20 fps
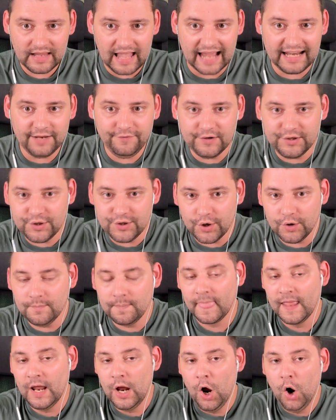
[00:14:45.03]
And if we do,
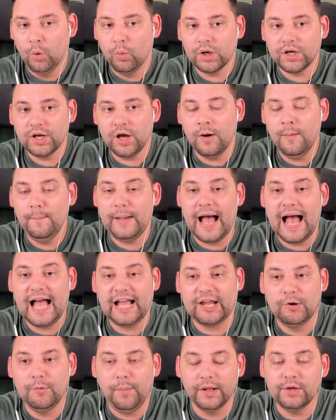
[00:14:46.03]
we'll come
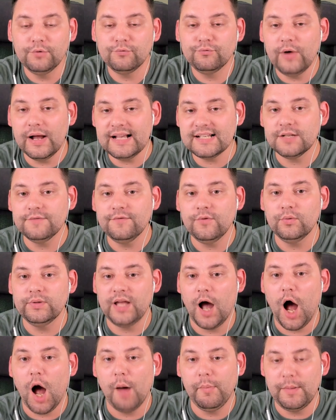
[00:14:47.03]
back, we'll buy the rest of all
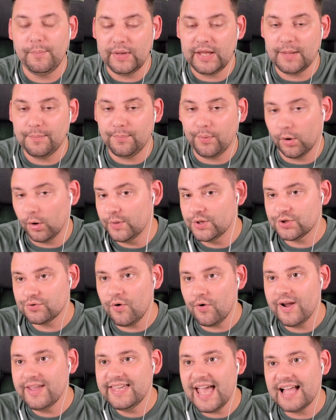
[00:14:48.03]
the army people, and we'll
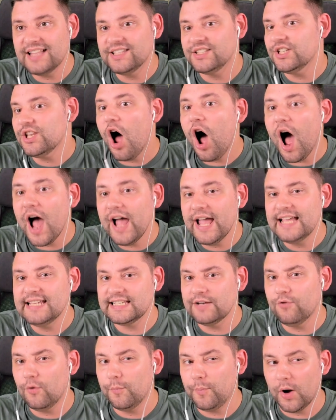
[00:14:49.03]
try and get to the
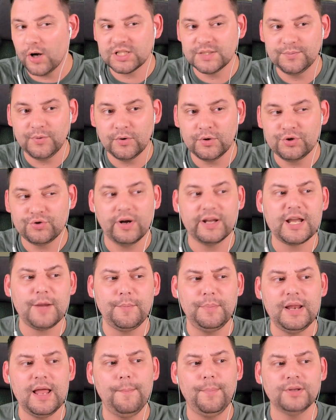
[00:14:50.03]
highest level possible and try and
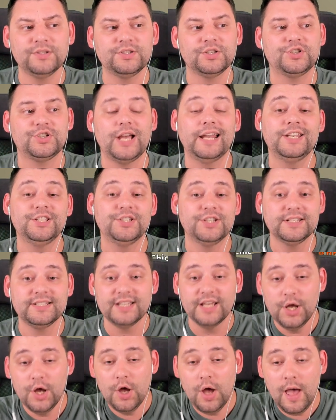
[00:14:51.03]
complete a bunch of challenges.